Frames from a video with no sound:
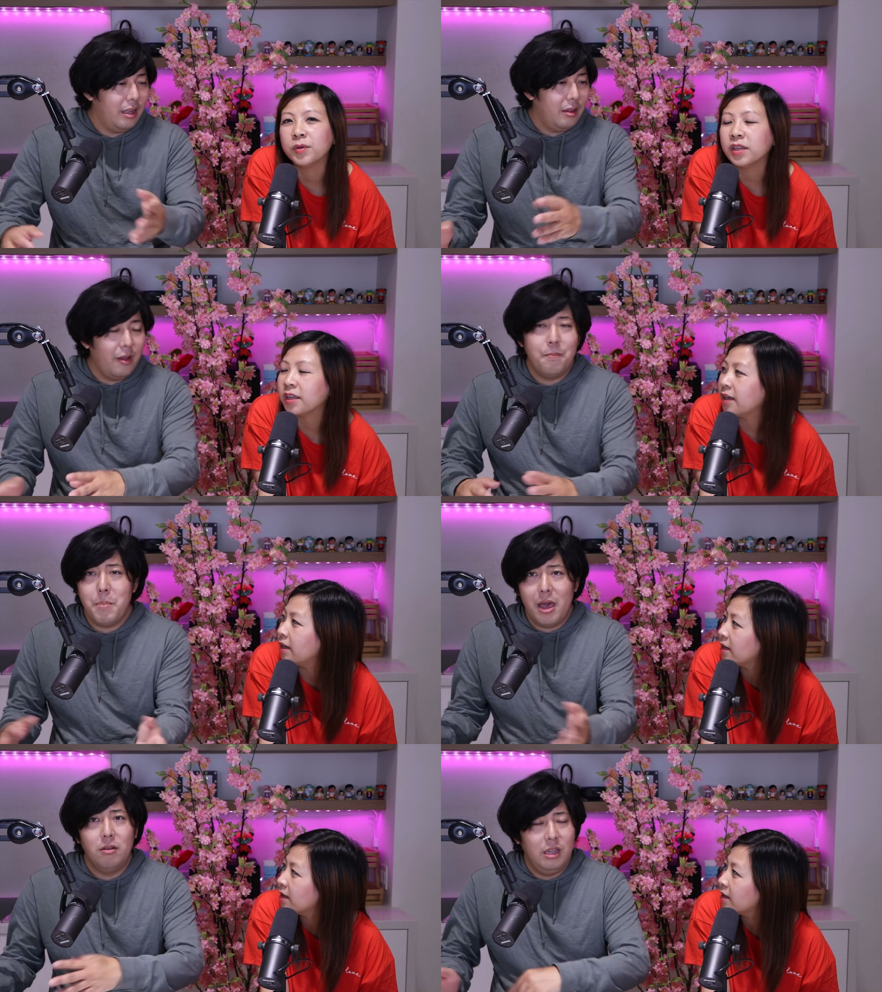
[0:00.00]
Speaker 1: oh, uh, the,
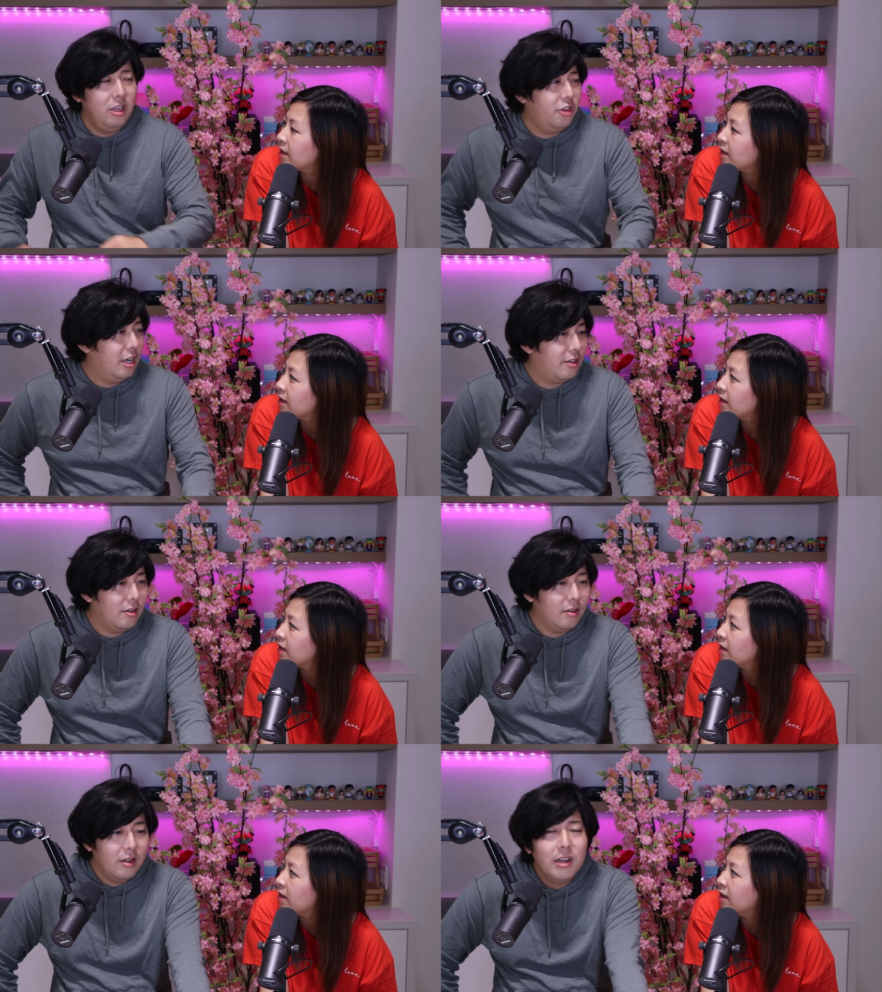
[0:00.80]
really? the male
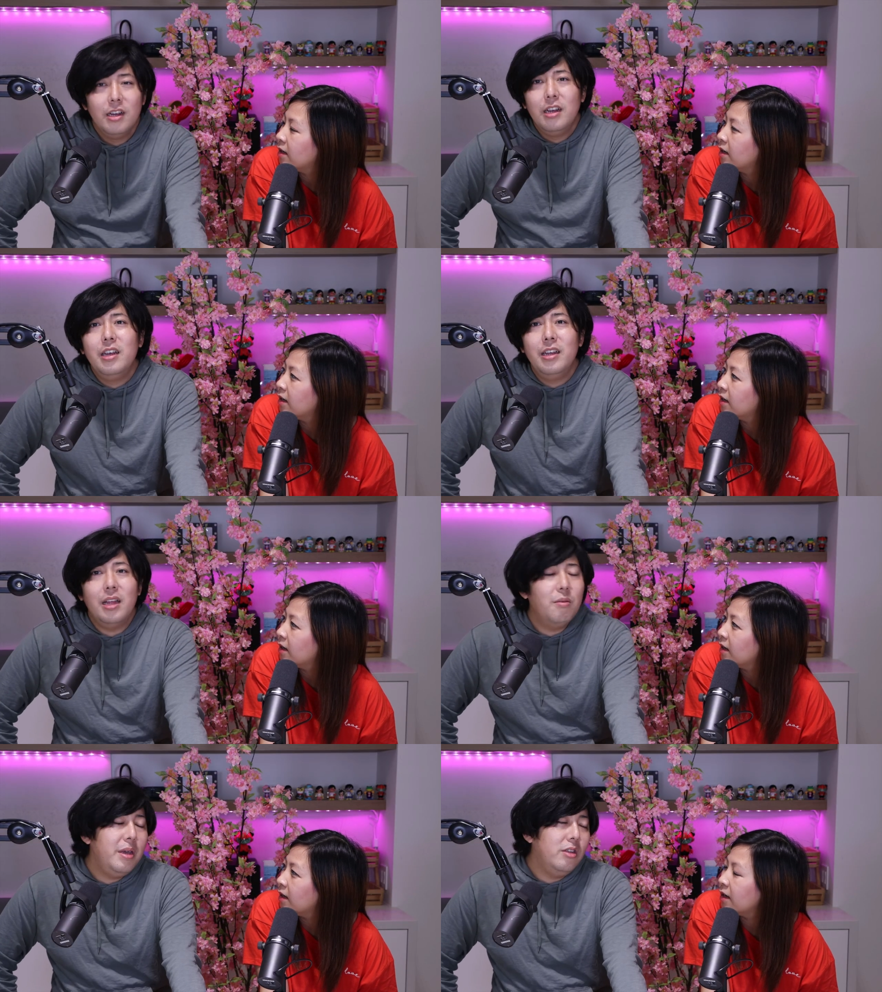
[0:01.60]
ninja. So
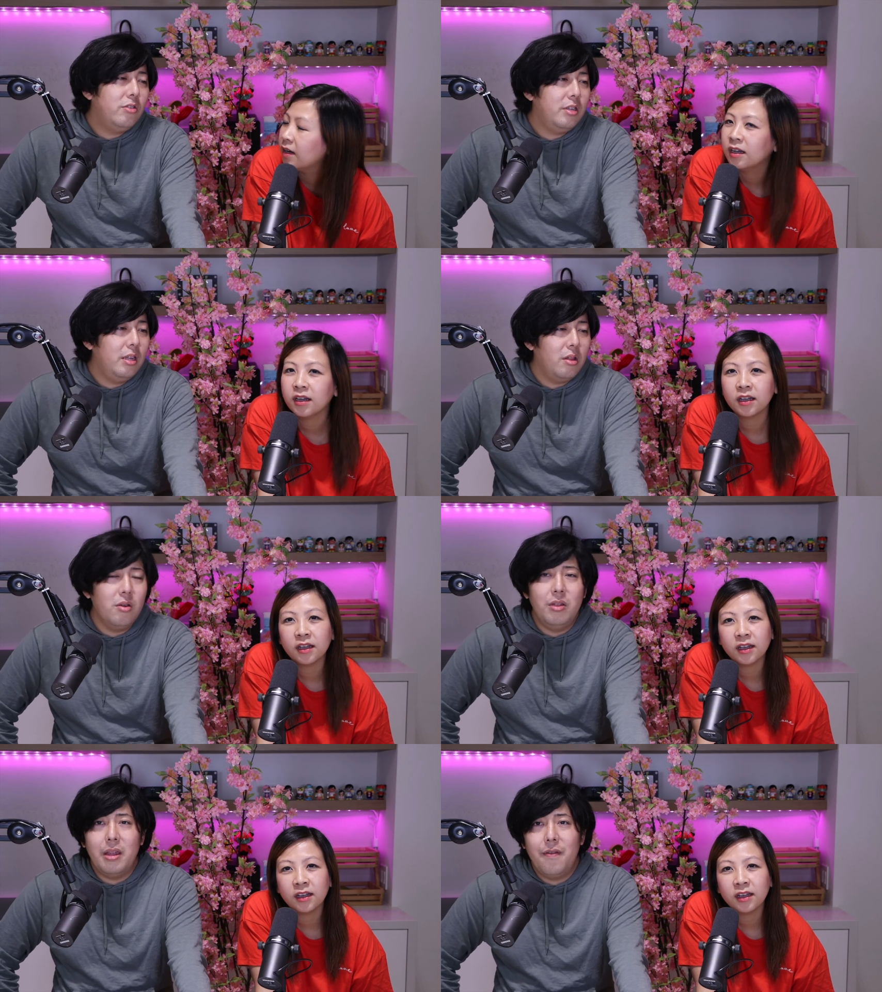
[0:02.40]
that would be interesting
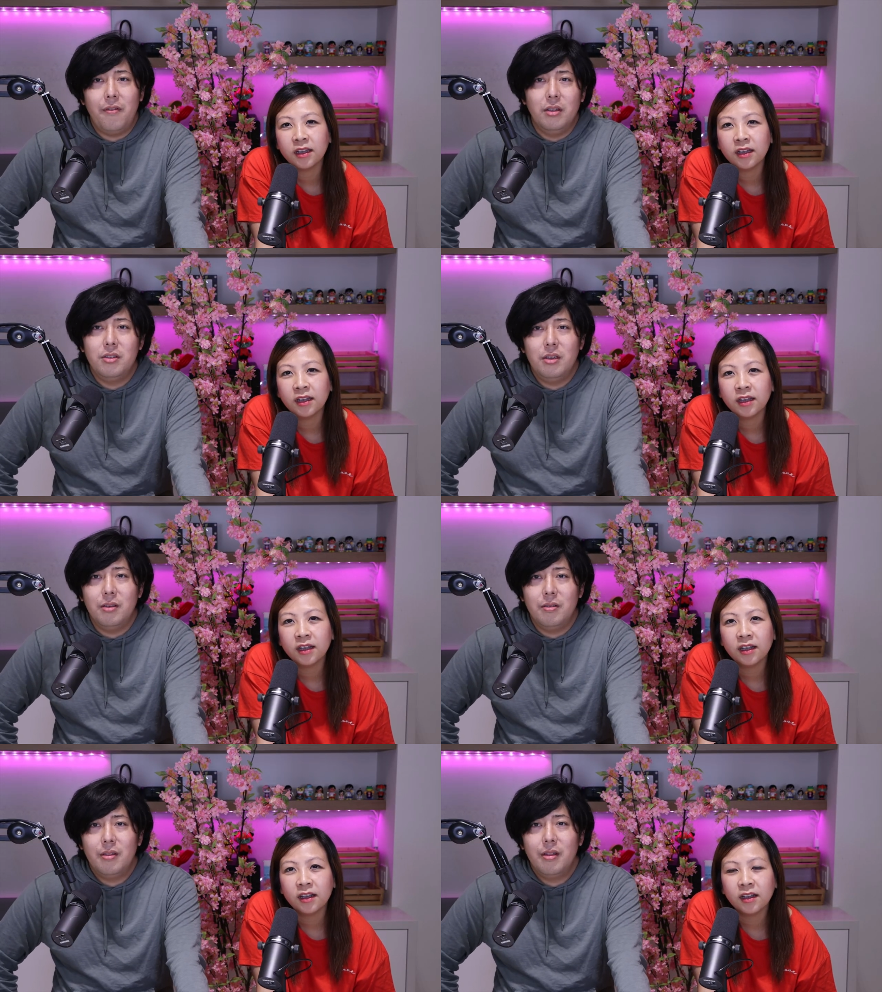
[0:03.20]
to learn the difference
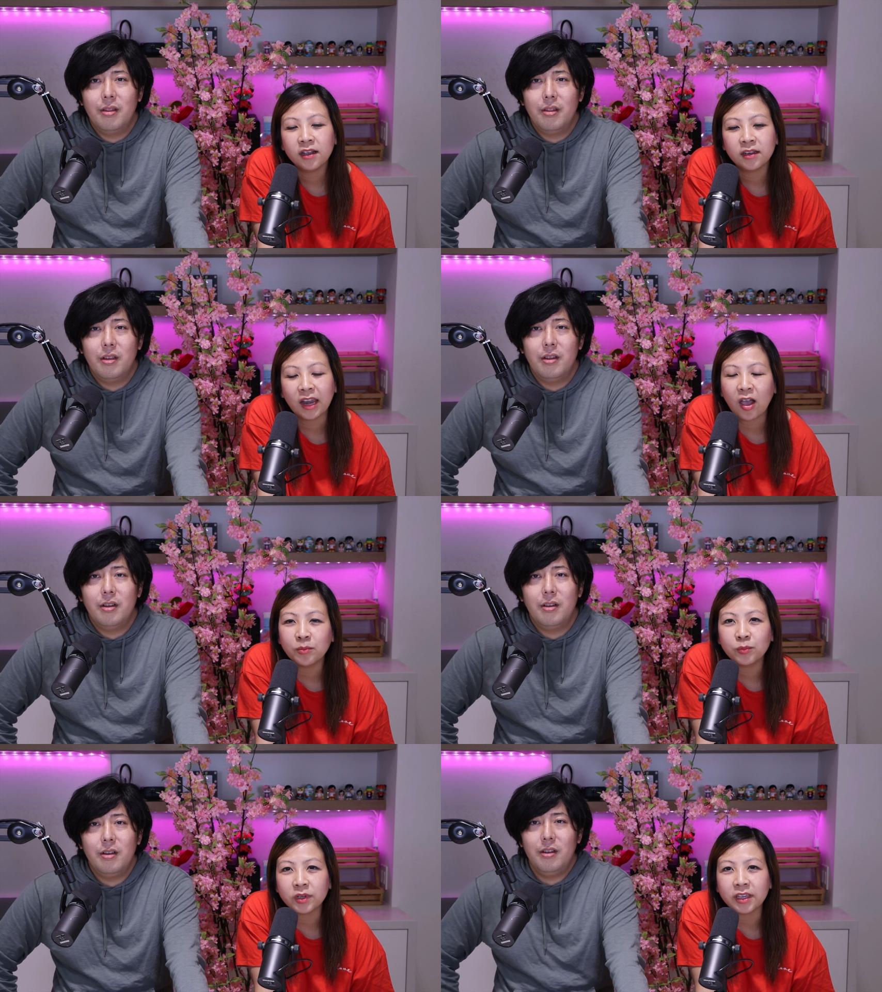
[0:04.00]
too.
Speaker 2: Oh,
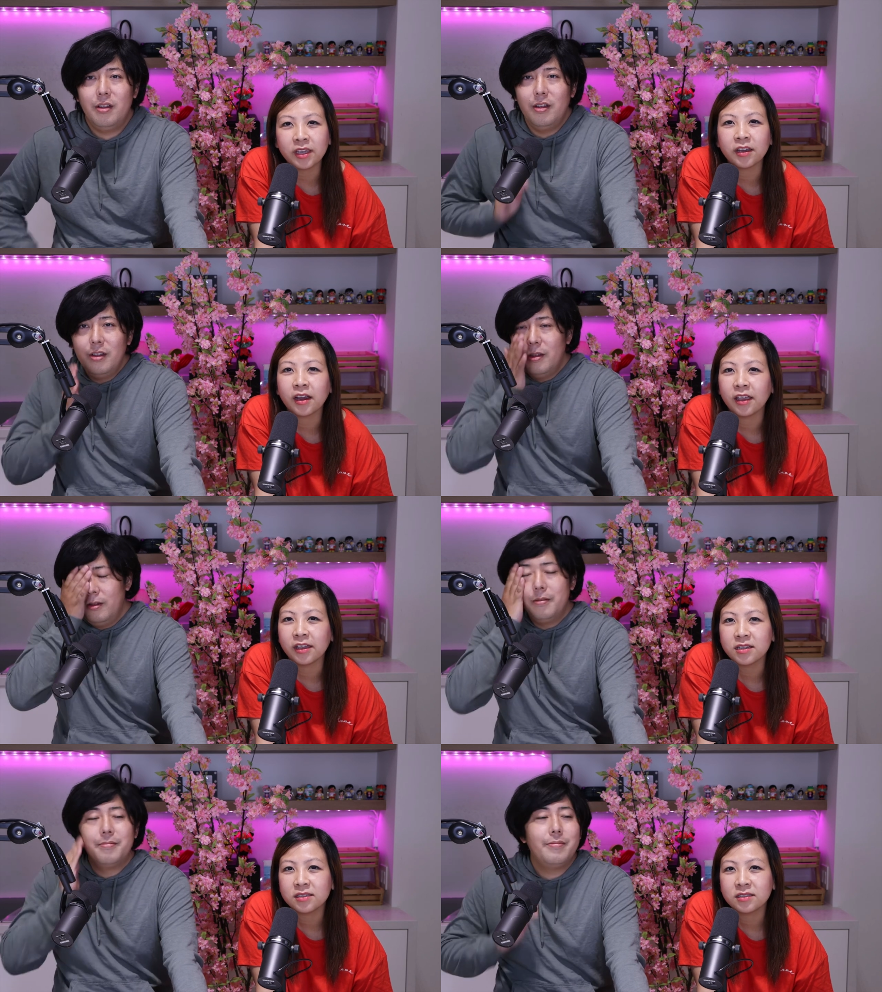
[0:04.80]
now I'm really
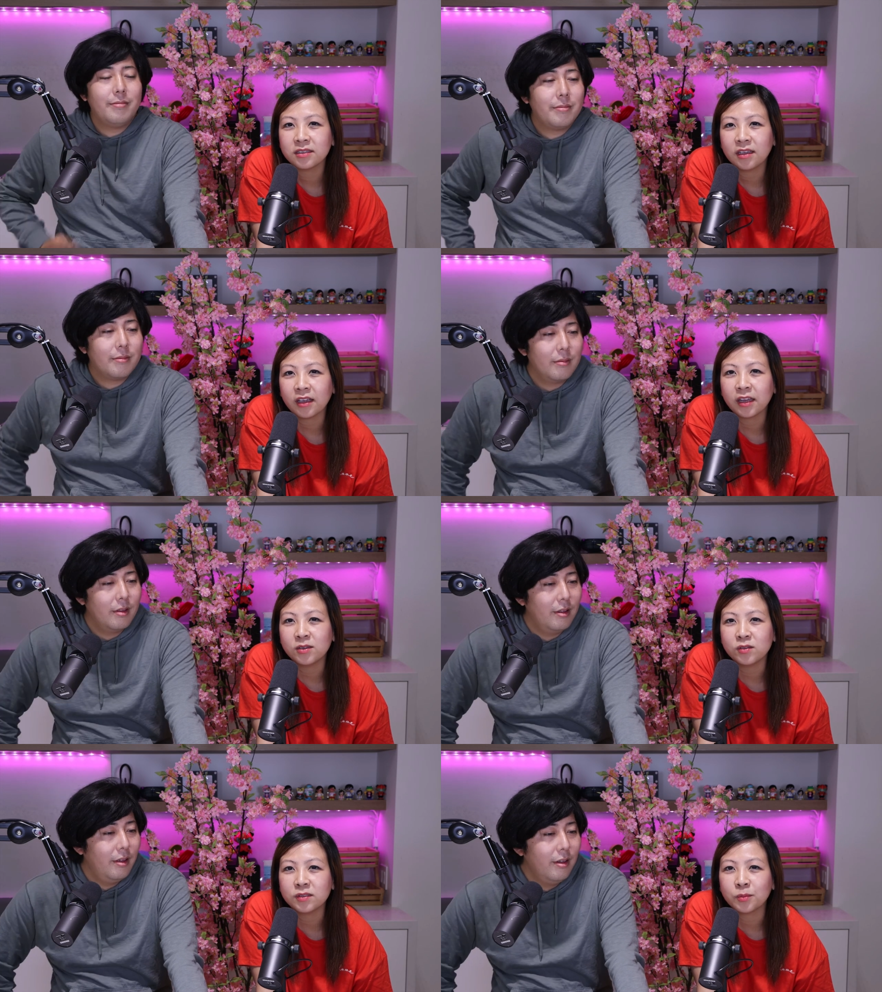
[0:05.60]
curious. Yeah,
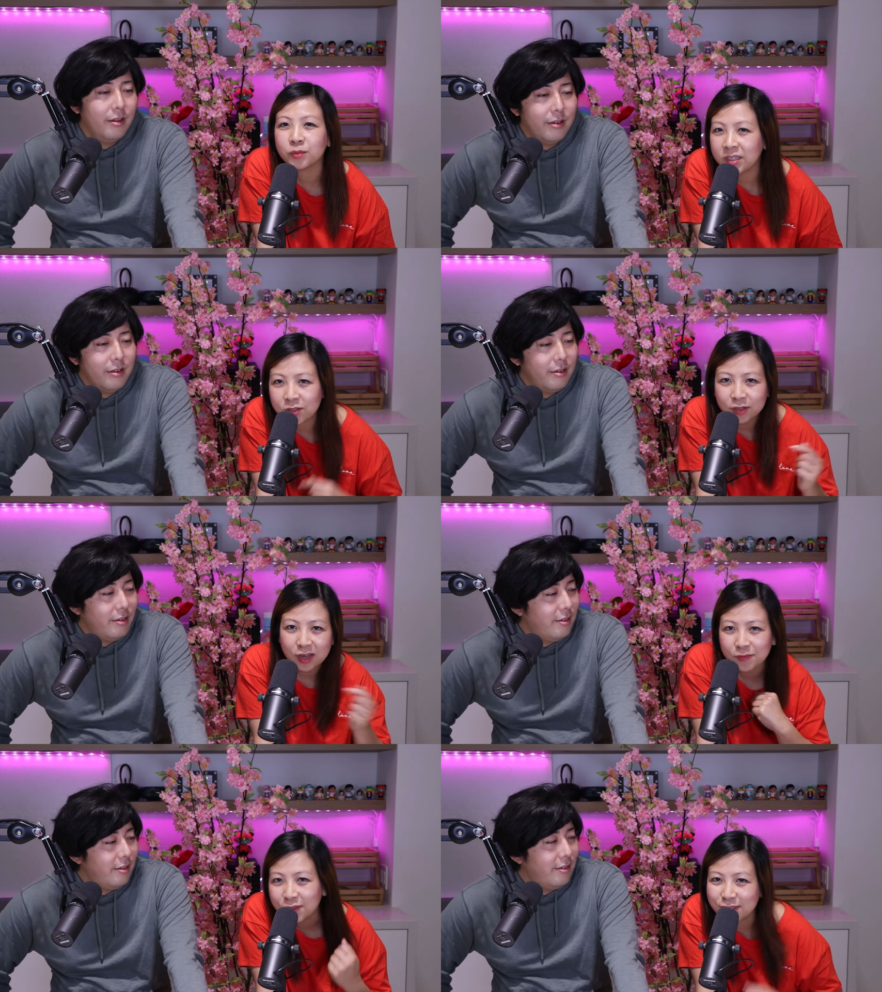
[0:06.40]
got to do some
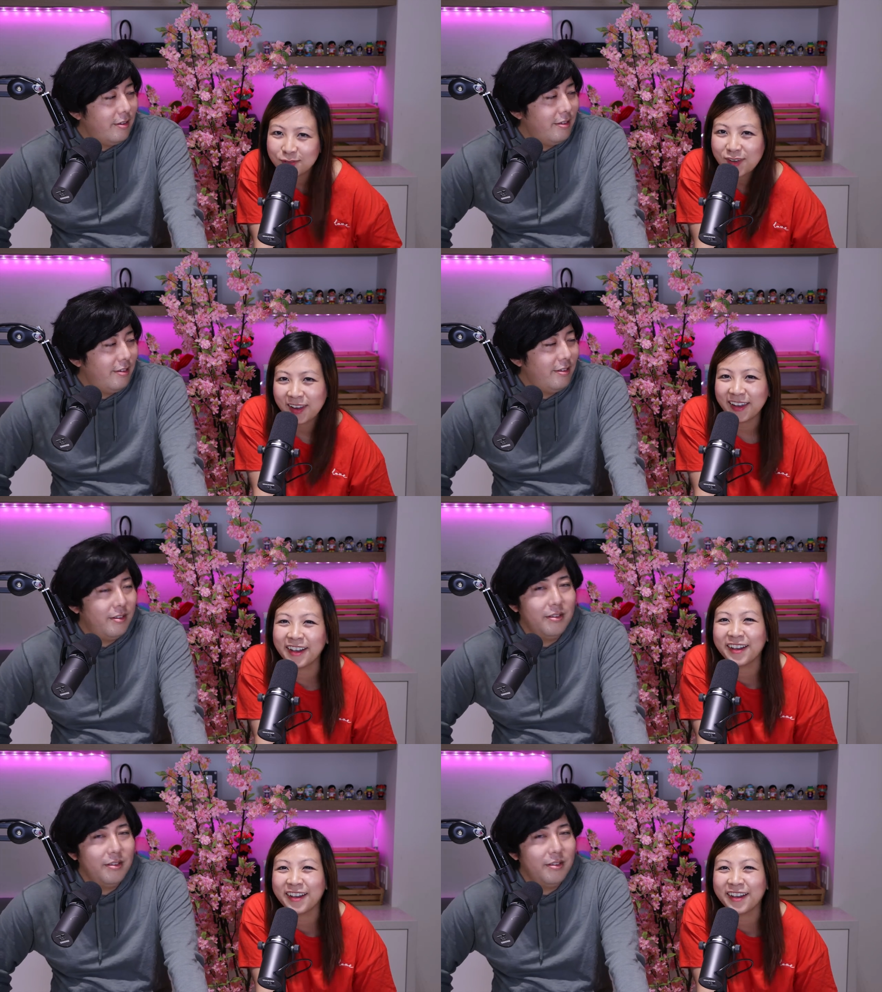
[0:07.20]
research after this video.